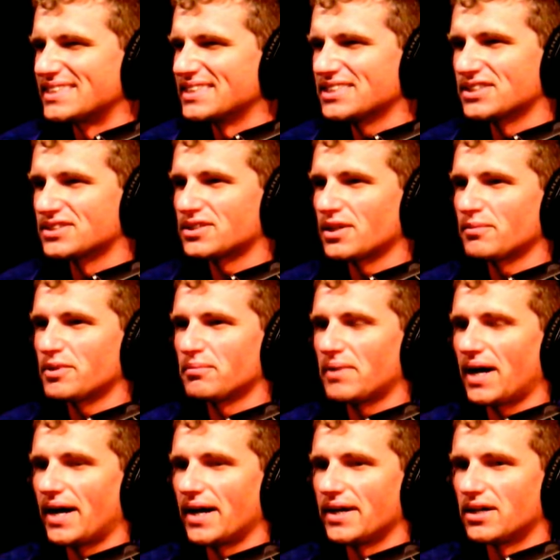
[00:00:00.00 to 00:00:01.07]
This is something
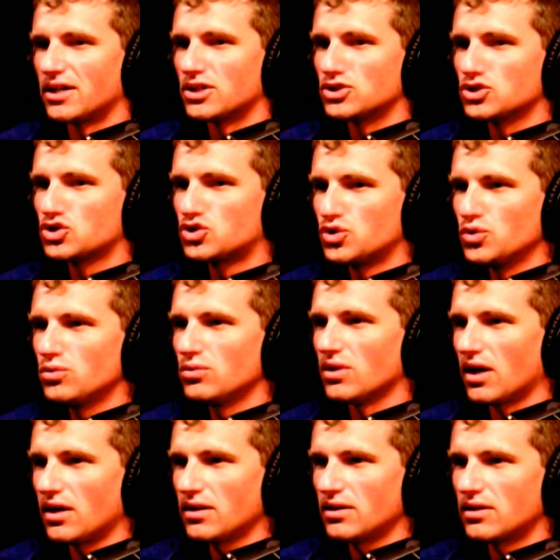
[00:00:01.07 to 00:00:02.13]
by Su
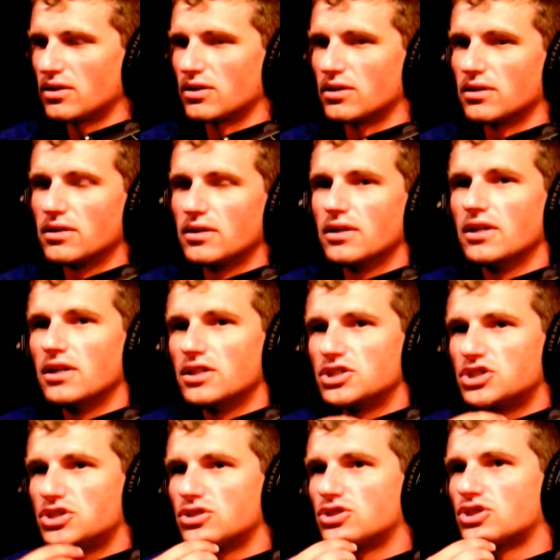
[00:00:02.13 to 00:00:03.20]
Lang or
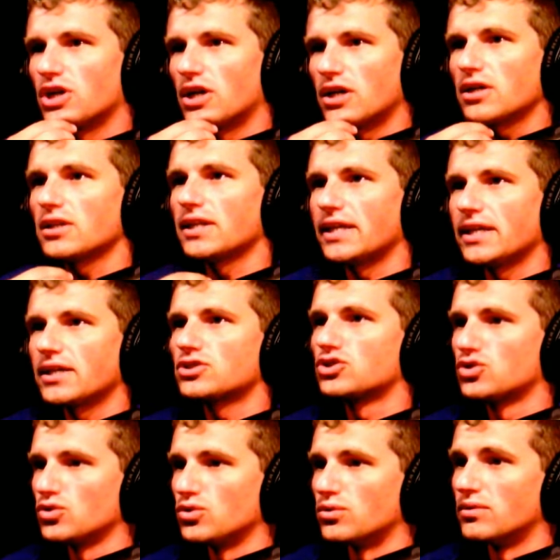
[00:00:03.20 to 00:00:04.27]
Chung Ling
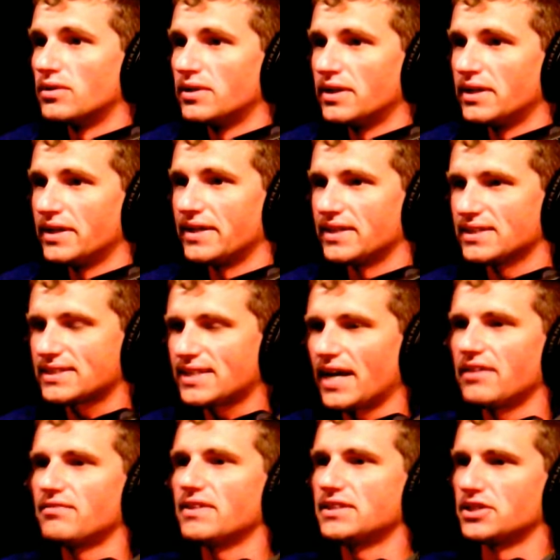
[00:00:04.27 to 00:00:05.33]
Su. This guy
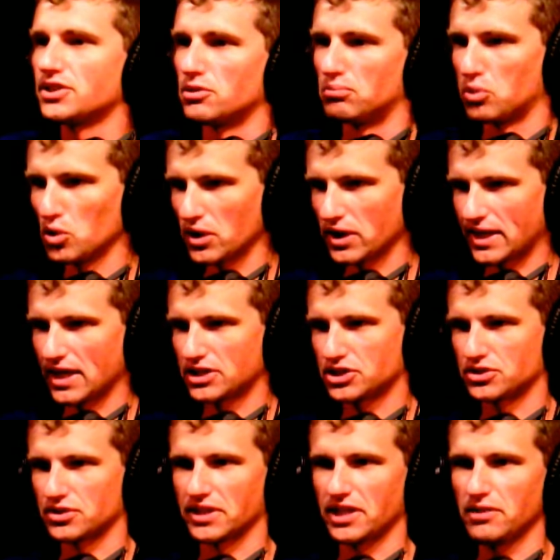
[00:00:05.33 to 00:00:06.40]
invented the bullet
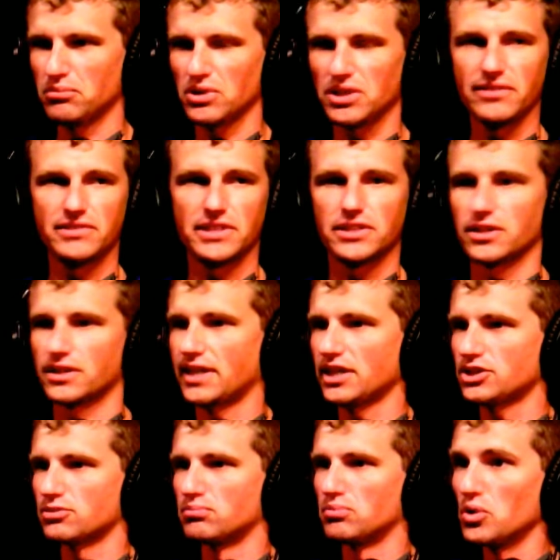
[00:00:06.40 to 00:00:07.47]
catch trick. He believed he could
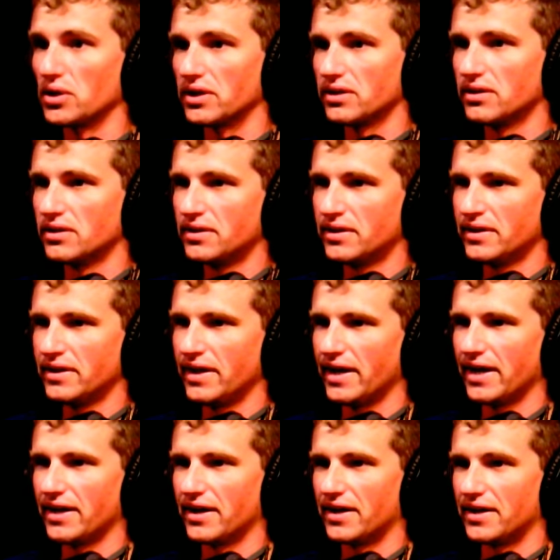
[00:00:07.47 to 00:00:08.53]
catch a bullet,
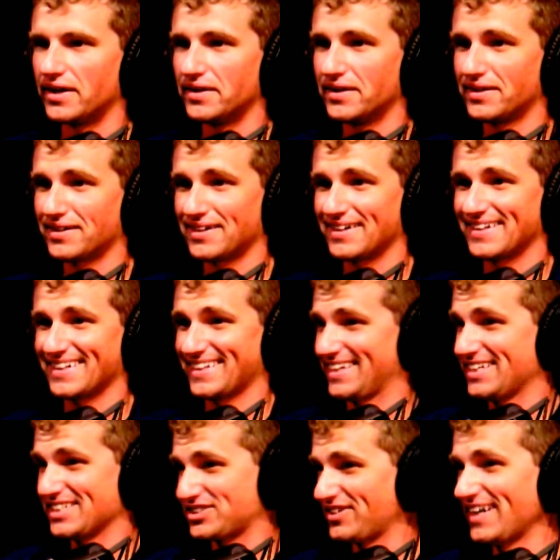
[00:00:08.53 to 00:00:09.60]
and
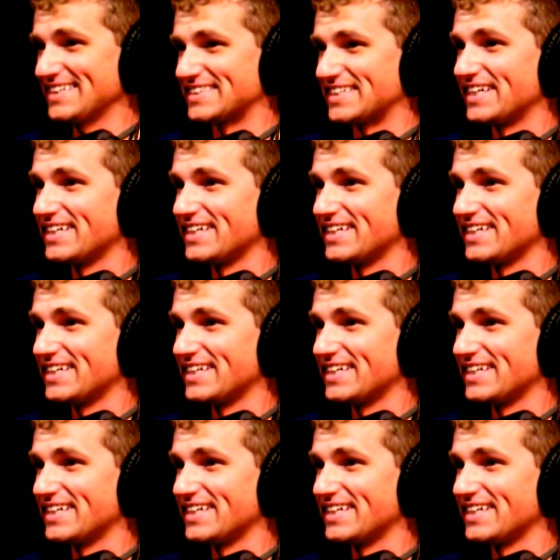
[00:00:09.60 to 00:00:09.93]
it's crazy.